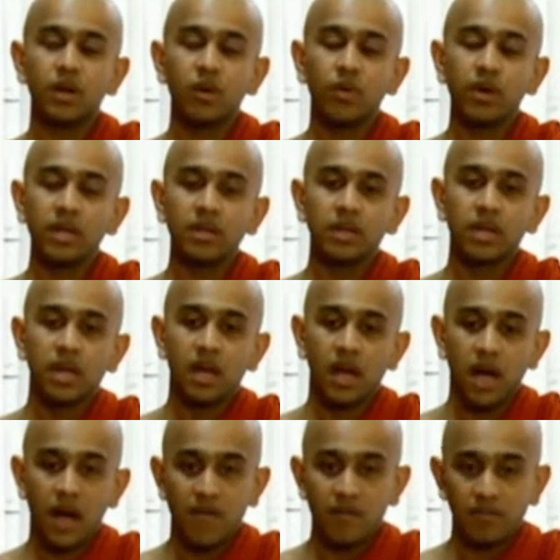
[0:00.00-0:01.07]
When
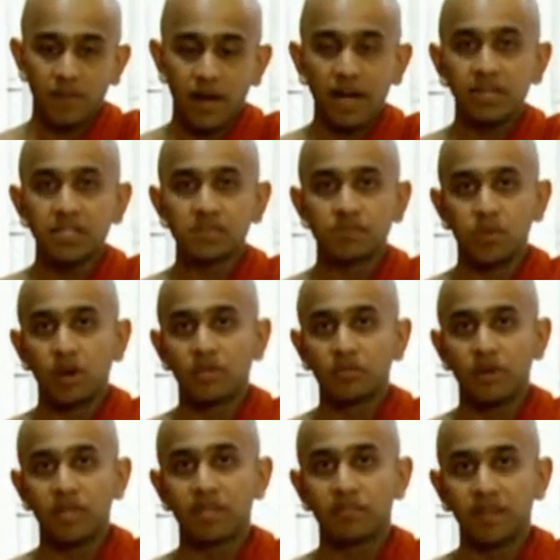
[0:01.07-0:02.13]
our mind is blocked
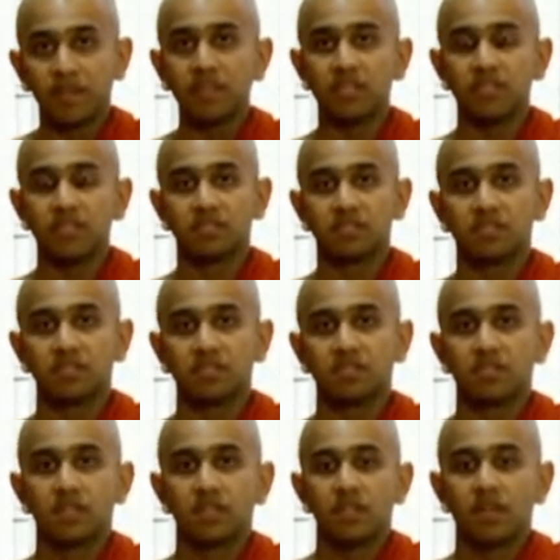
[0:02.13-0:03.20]
by greediness,
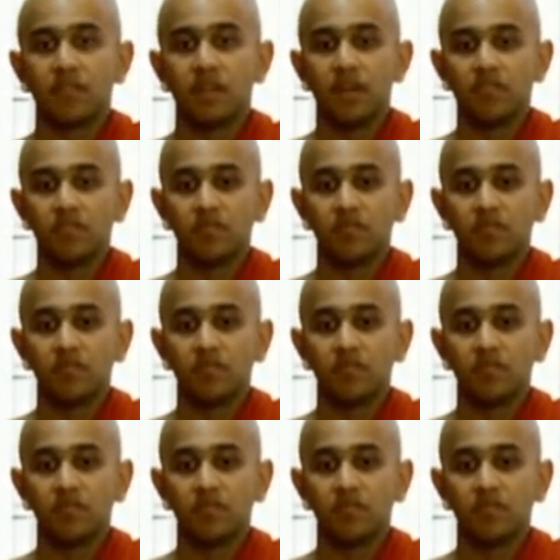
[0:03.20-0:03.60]
when